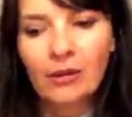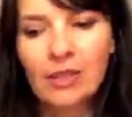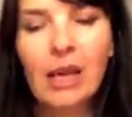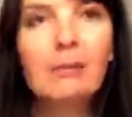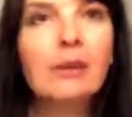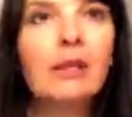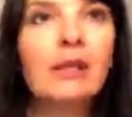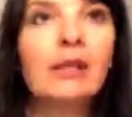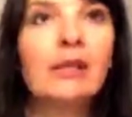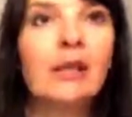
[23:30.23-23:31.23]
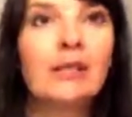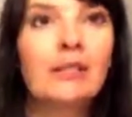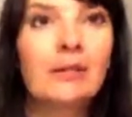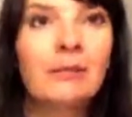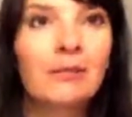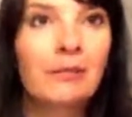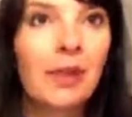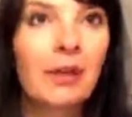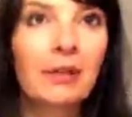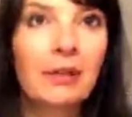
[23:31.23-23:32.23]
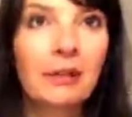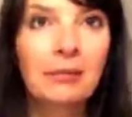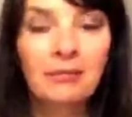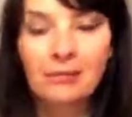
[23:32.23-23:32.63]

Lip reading: timely lyrics, I think.